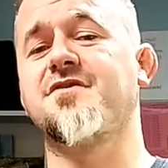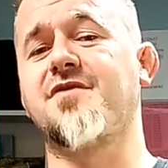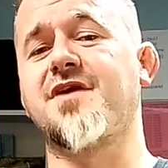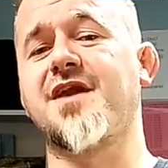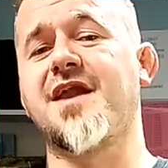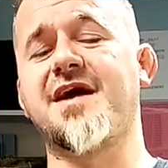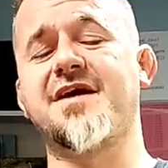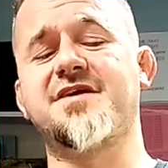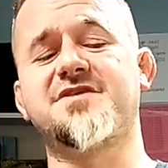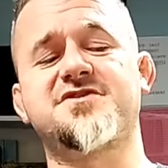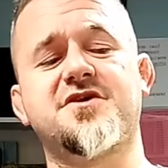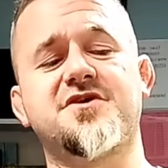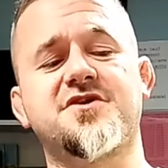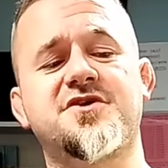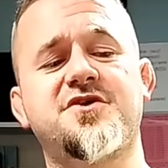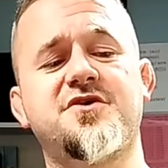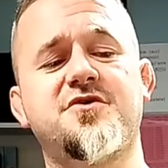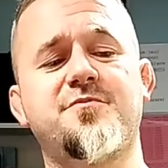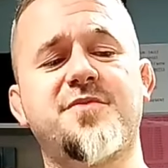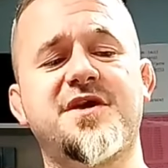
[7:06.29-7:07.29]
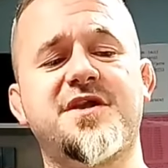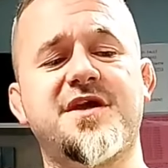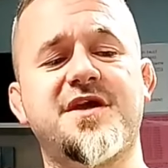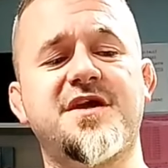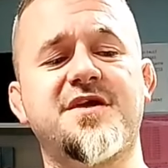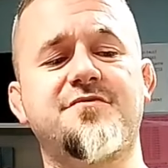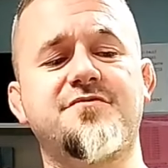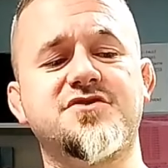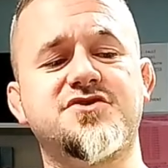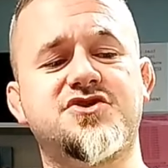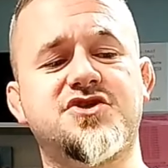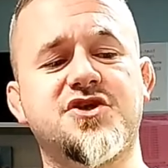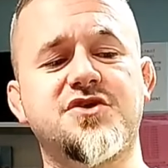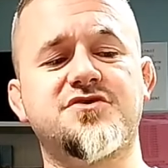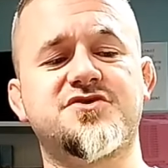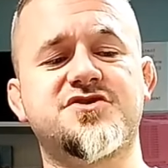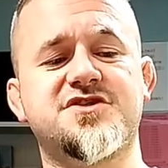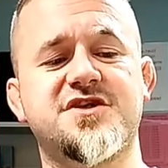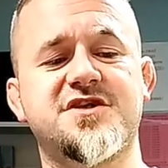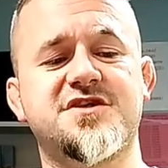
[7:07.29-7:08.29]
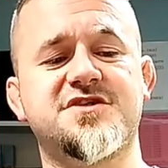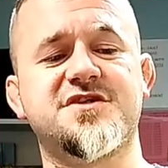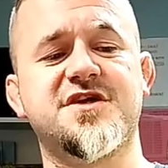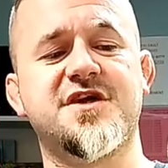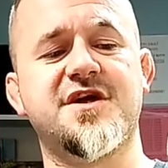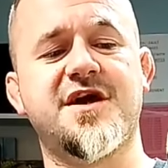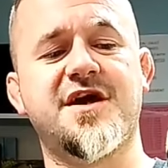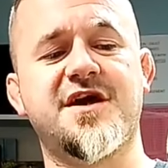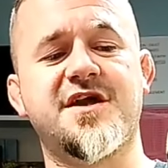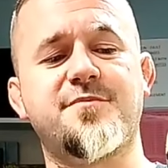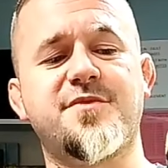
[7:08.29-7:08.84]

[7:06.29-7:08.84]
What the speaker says: the reliance on humidity reduces